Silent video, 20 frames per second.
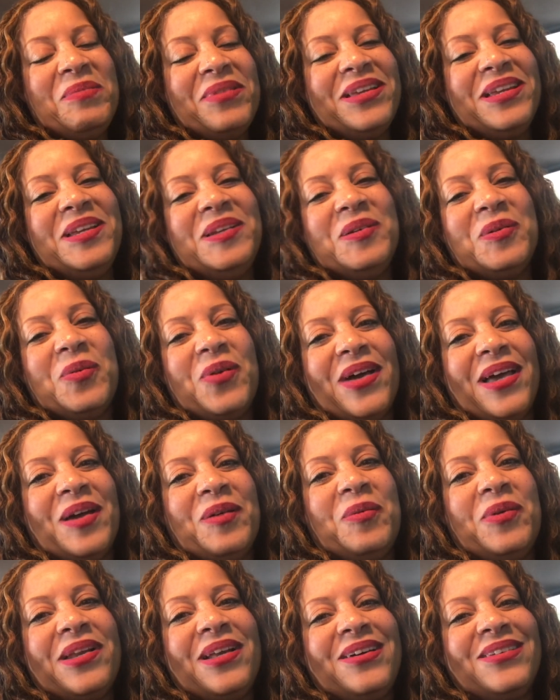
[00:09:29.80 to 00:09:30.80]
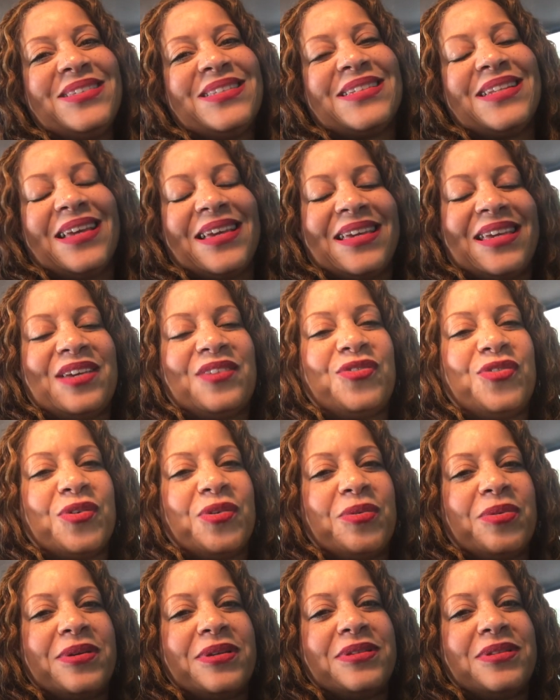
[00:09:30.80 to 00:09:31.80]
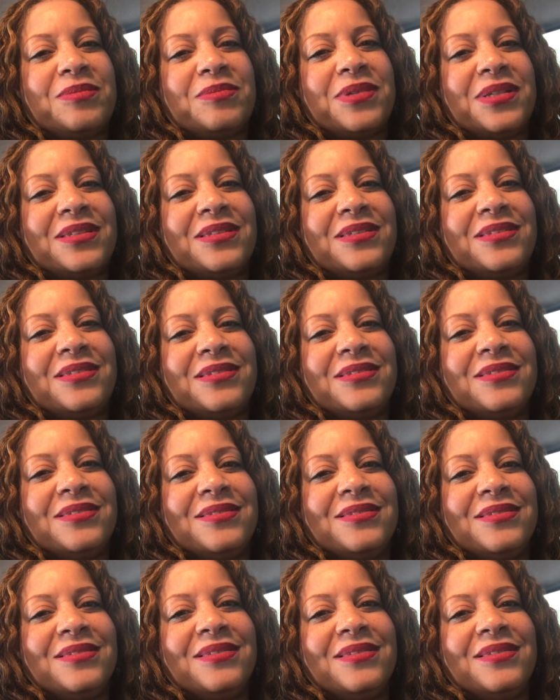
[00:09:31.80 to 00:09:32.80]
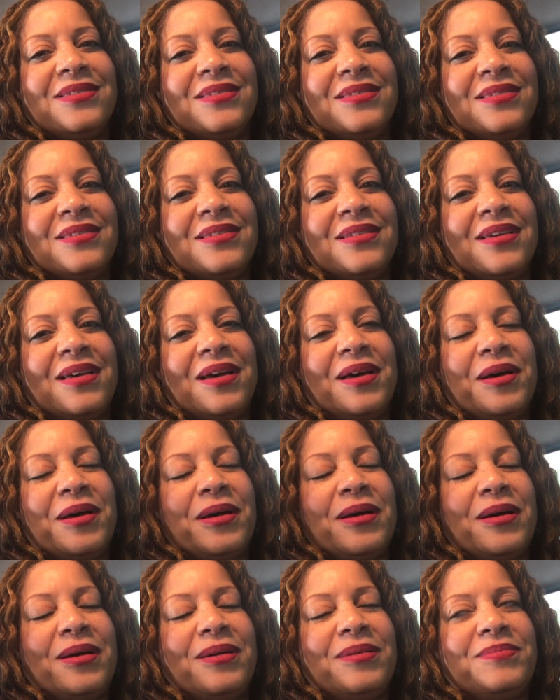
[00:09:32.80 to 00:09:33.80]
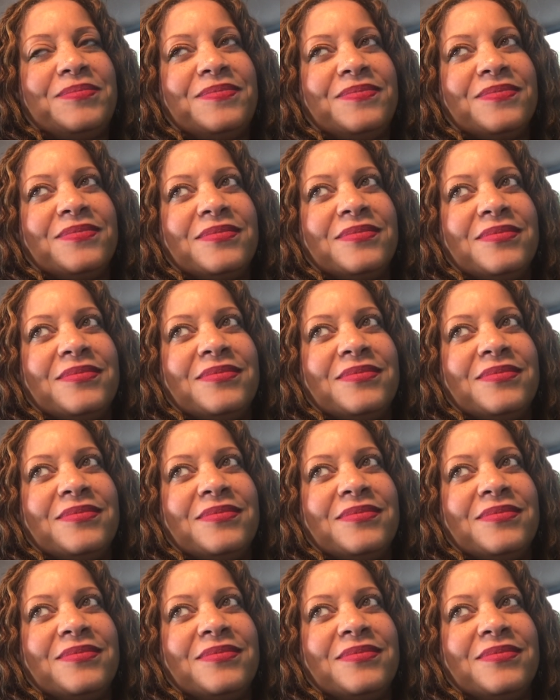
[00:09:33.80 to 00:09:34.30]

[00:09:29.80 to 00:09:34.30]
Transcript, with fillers: But anyway, what else did I get for Christmas? Um.